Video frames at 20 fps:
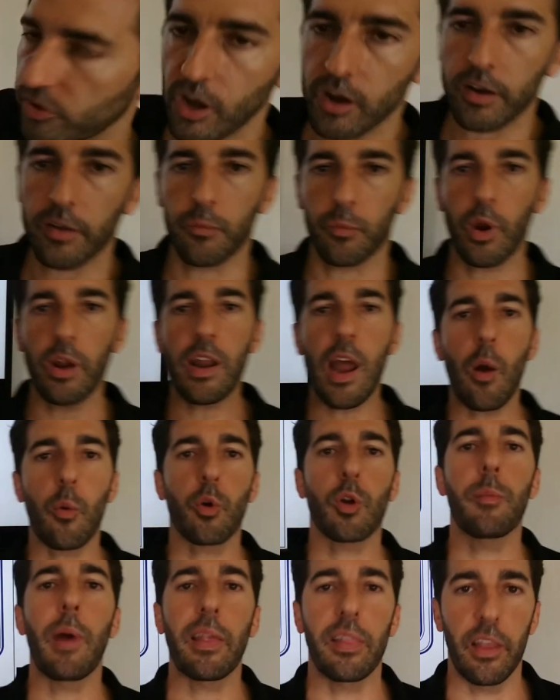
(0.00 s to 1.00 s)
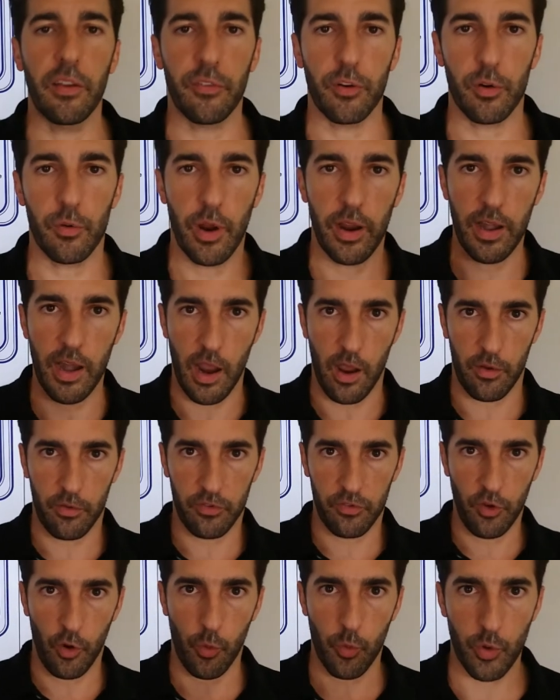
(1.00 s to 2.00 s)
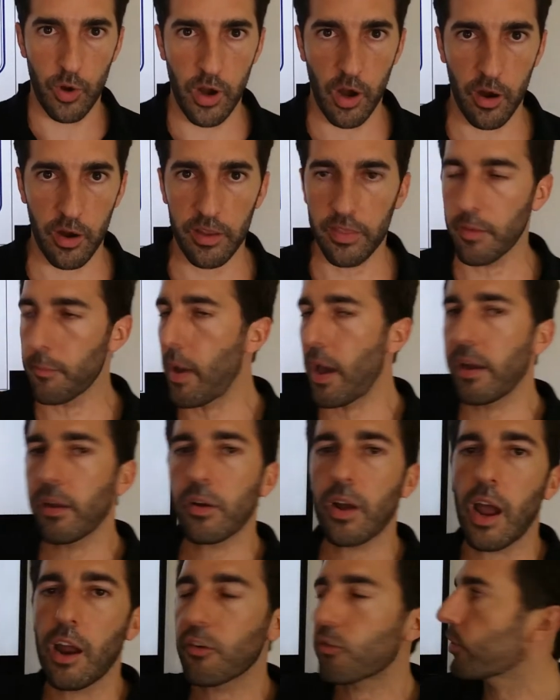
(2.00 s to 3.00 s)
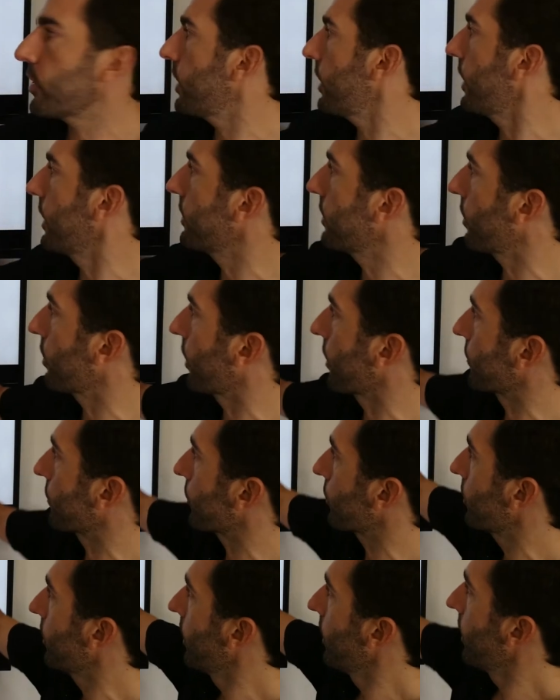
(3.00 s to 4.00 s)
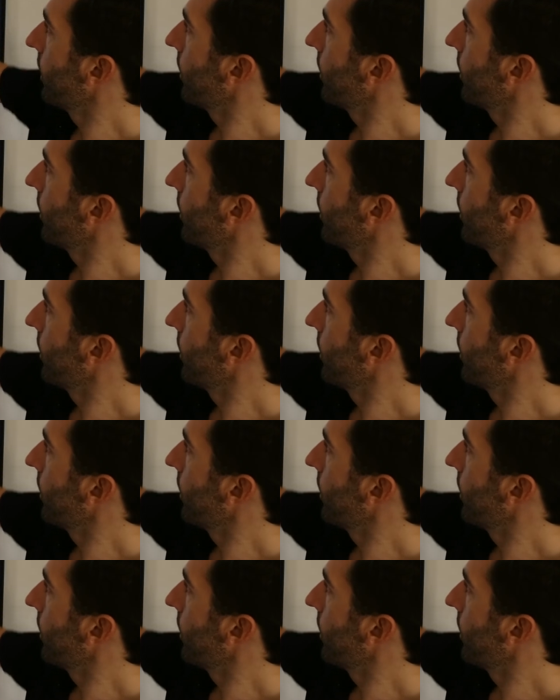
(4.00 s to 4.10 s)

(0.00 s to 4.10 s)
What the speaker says: talking right now, we're in my liver right now. So we are in the mitochondria in the liver.